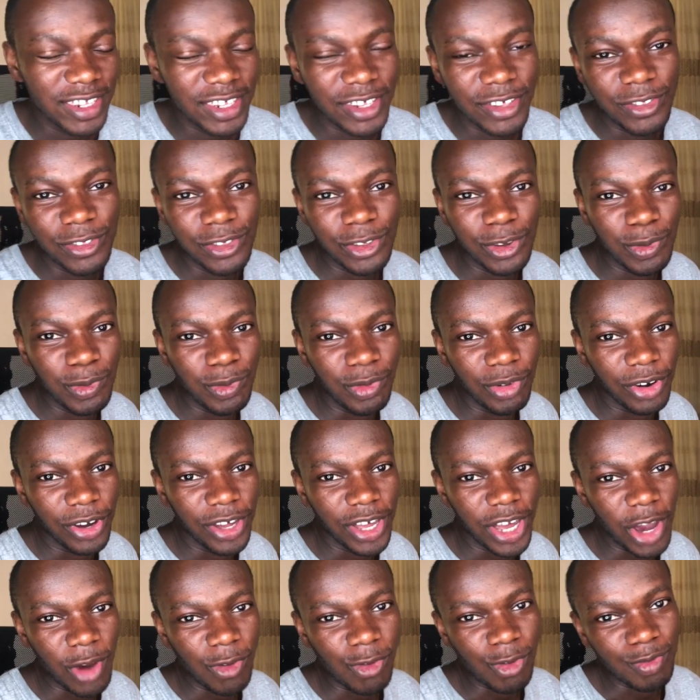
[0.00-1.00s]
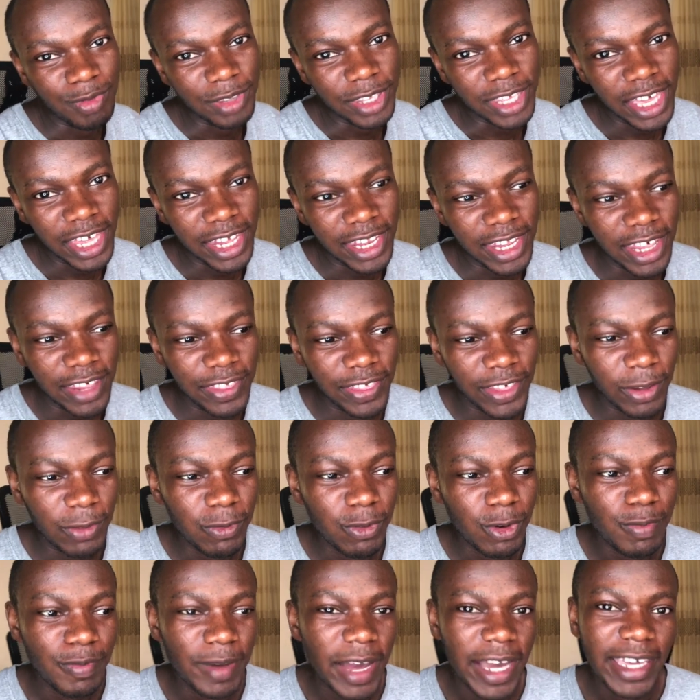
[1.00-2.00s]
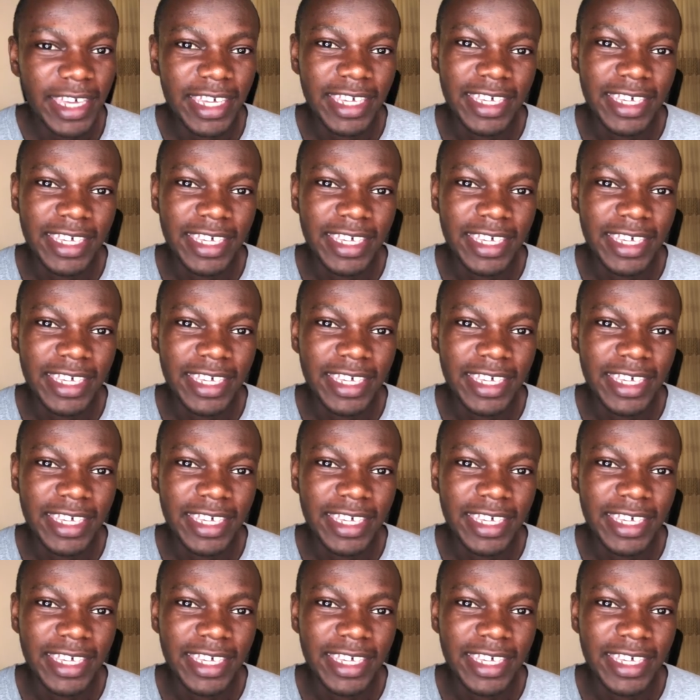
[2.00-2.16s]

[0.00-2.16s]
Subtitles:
It's your boy awomkenneth, and we're back